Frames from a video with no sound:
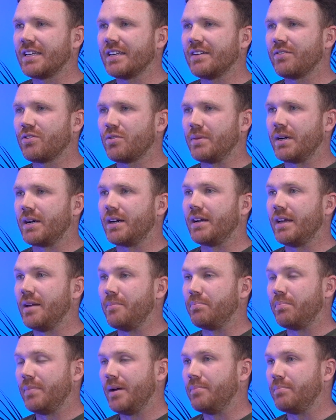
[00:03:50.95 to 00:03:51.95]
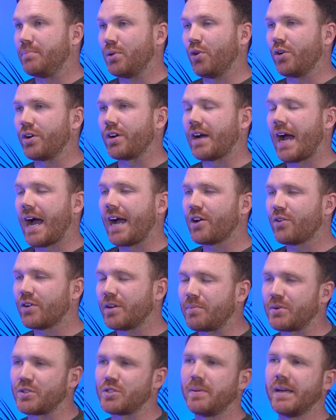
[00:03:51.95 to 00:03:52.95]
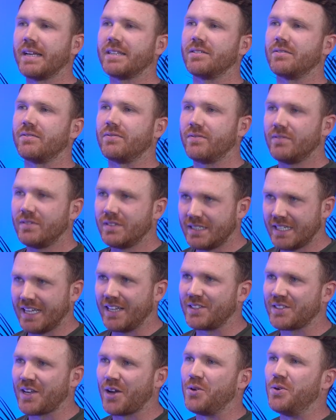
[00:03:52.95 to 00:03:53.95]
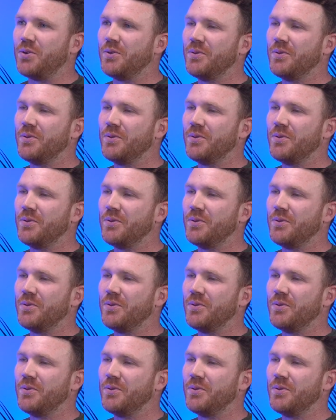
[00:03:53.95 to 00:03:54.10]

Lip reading: from a employer hiring perspective. Tell us how